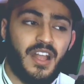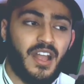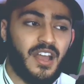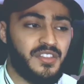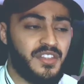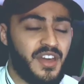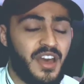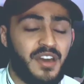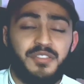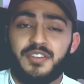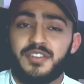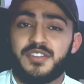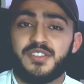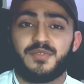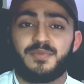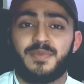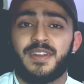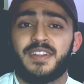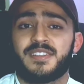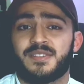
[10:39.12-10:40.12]
and the ethics
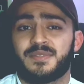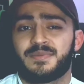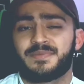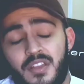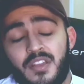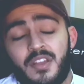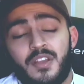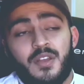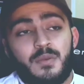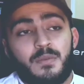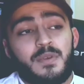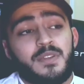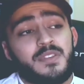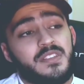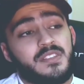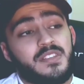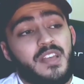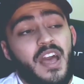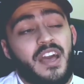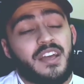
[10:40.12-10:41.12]
of medicine.
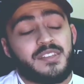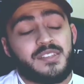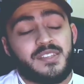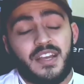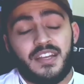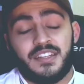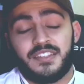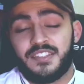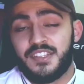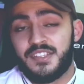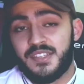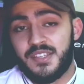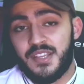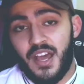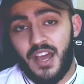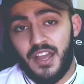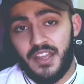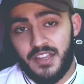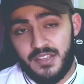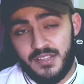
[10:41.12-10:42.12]
Mrs. S had
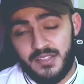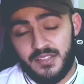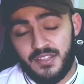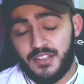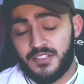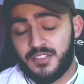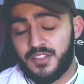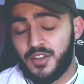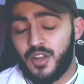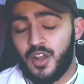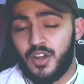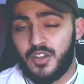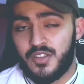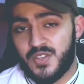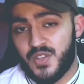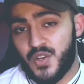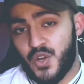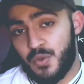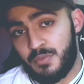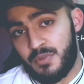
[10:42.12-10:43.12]
DCIS, ductal
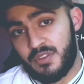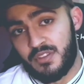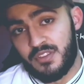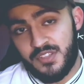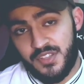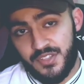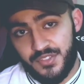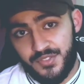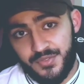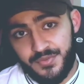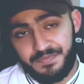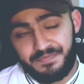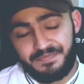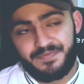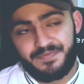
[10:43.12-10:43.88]
carcinoma in situ.